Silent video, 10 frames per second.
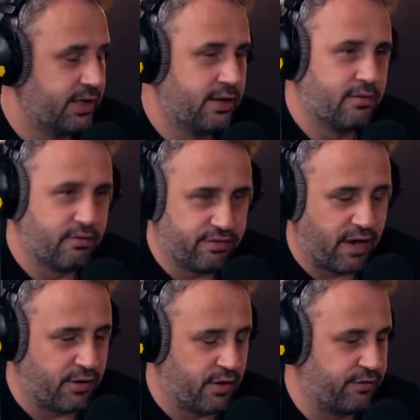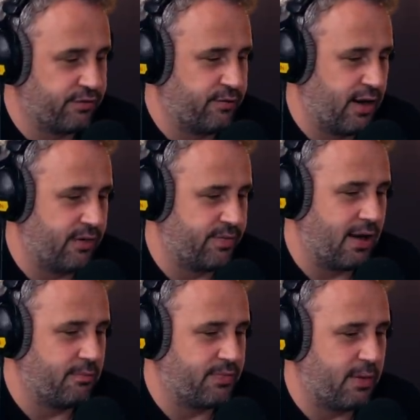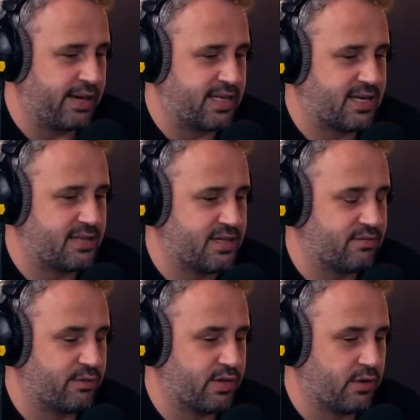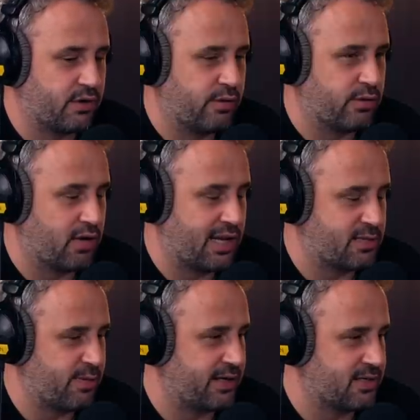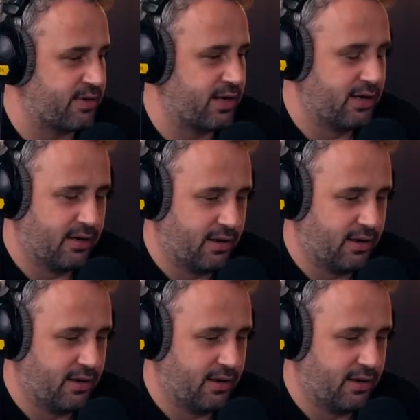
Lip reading: Mm. Fair enough, right? That makes sense, even if we don't agree with all aspects of it.